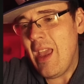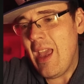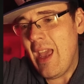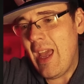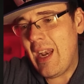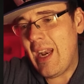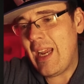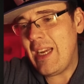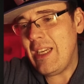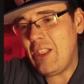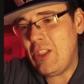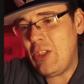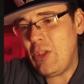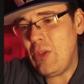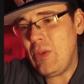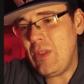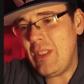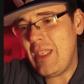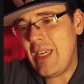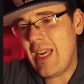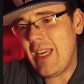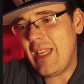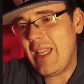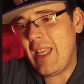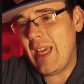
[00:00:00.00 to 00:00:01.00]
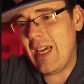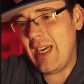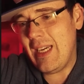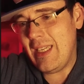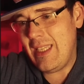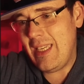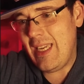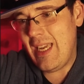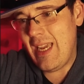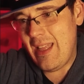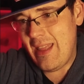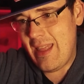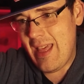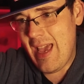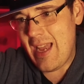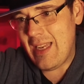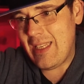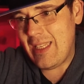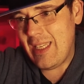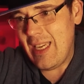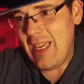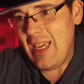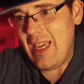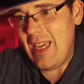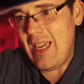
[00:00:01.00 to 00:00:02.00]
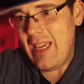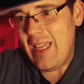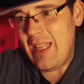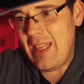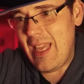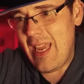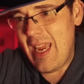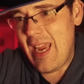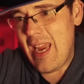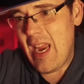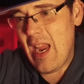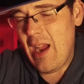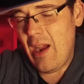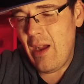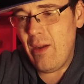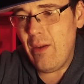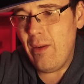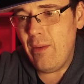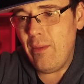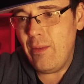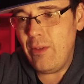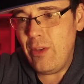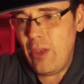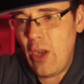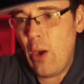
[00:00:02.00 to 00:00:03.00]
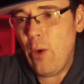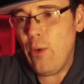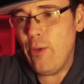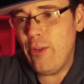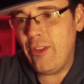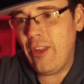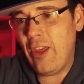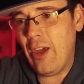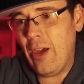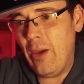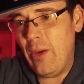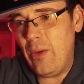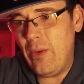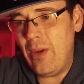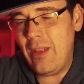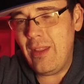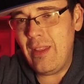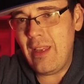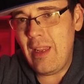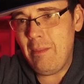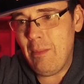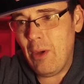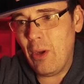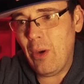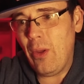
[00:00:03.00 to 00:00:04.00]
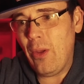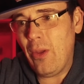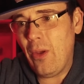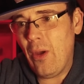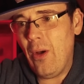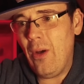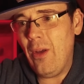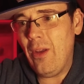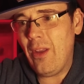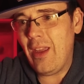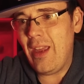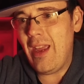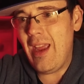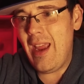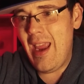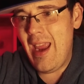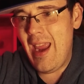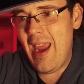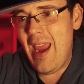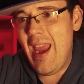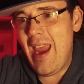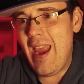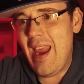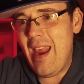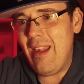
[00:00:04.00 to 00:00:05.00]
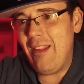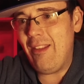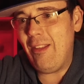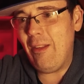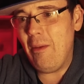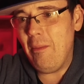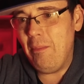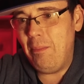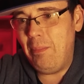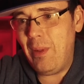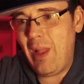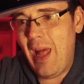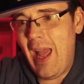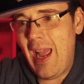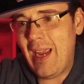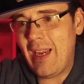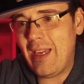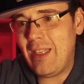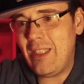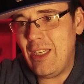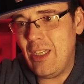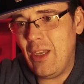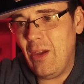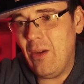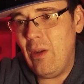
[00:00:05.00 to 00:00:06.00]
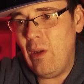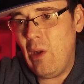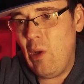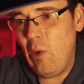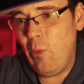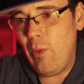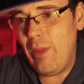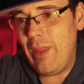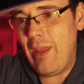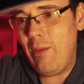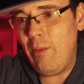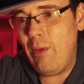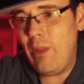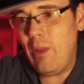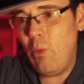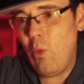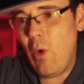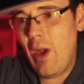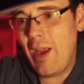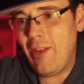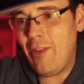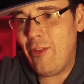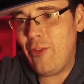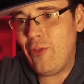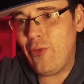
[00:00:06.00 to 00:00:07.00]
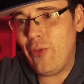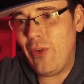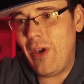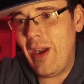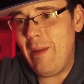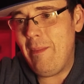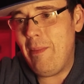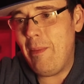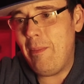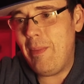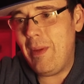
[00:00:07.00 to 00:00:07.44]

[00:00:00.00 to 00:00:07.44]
And I do dig the idea that the nose cone and the monocoque is black to go along with it with a white stripe.